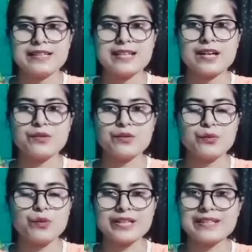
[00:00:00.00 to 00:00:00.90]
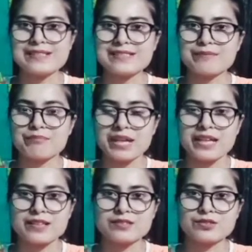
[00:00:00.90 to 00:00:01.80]
Now what does it
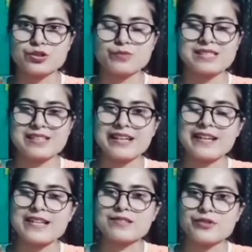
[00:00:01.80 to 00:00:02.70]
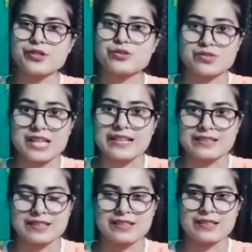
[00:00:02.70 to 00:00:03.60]
mean to be said as forest society?